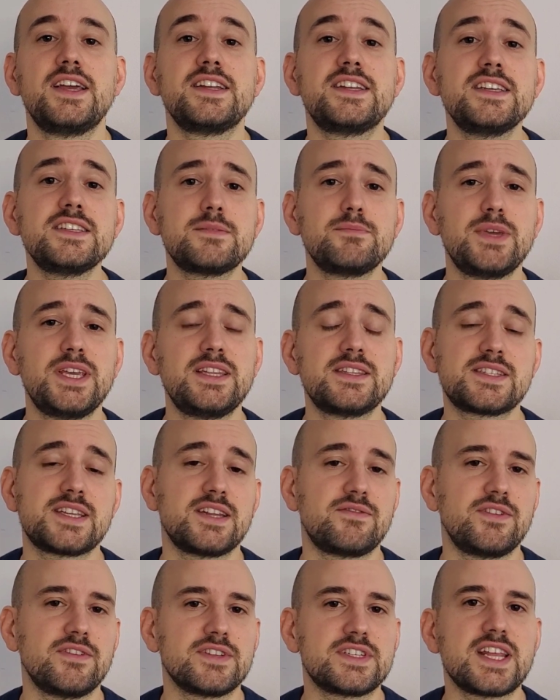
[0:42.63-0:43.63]
This means
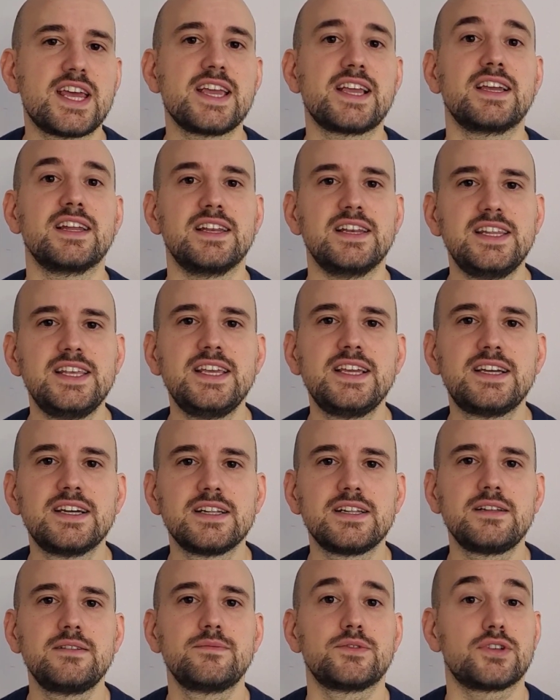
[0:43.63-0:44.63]
that we will take a
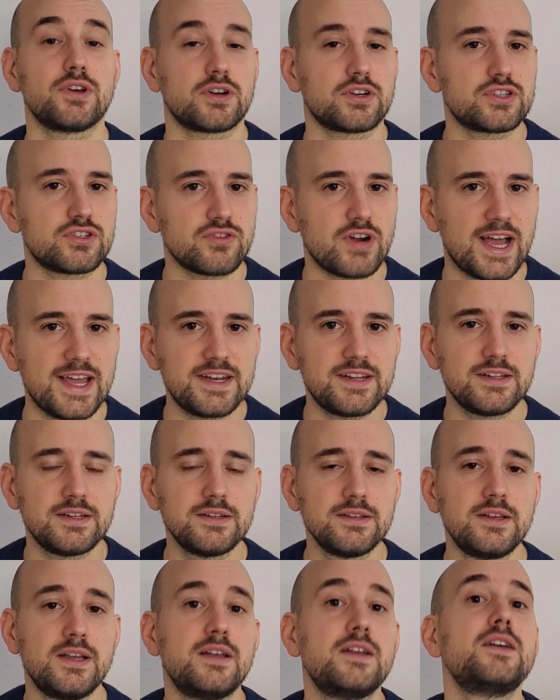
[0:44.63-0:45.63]
legal,
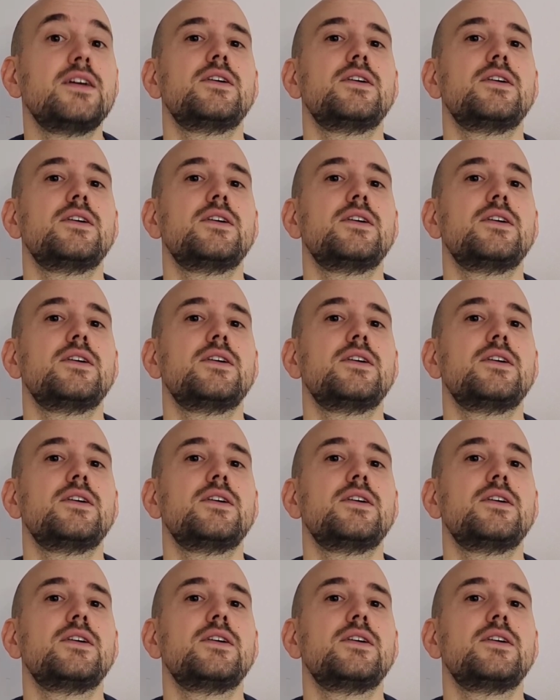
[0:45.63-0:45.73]
doctrinal,